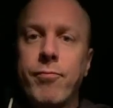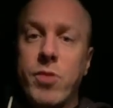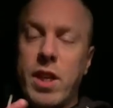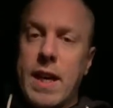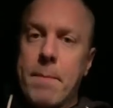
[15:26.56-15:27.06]

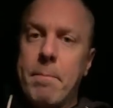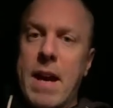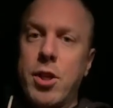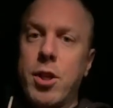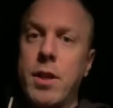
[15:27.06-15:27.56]
You get
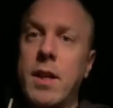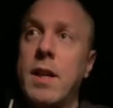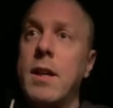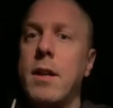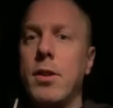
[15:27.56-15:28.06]
measured
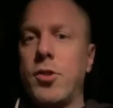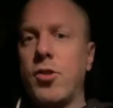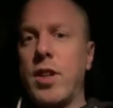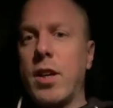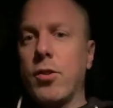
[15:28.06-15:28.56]
the
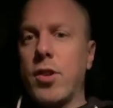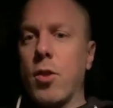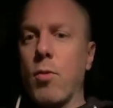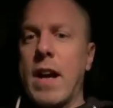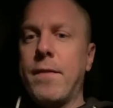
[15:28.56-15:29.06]
sneakers that are
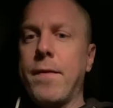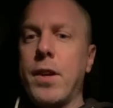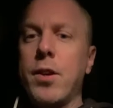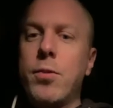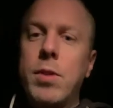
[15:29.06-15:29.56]
right for
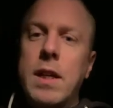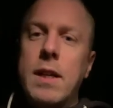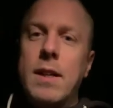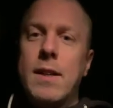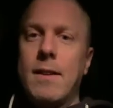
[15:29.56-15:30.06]
you.
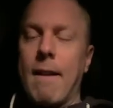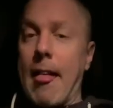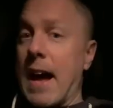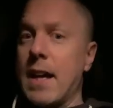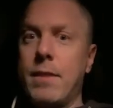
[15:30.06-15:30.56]

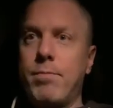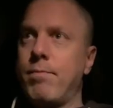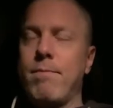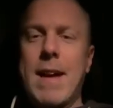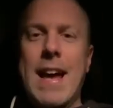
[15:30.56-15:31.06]
I
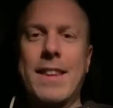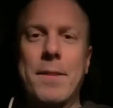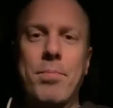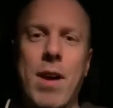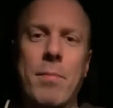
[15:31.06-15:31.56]
had the
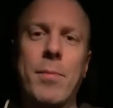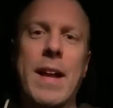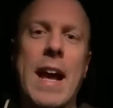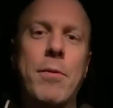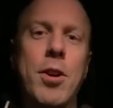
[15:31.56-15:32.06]
problem
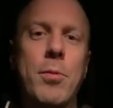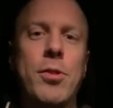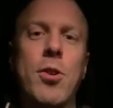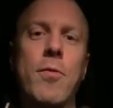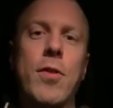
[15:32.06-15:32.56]
that I would always
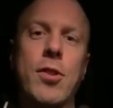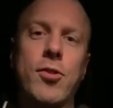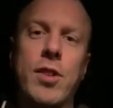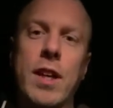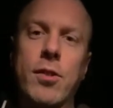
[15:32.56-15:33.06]
go for the
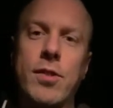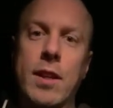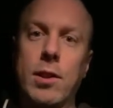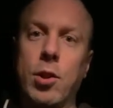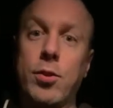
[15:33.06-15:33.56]
sneakers
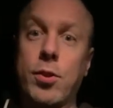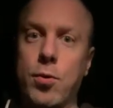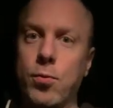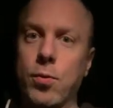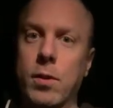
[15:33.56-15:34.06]
that looked
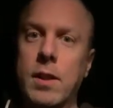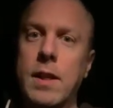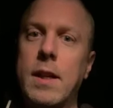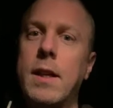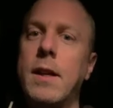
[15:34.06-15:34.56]
cool.
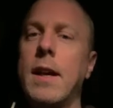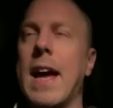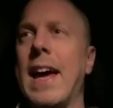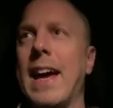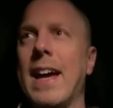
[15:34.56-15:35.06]

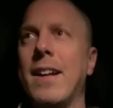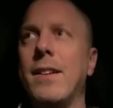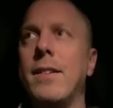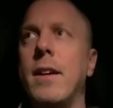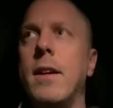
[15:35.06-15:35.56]
And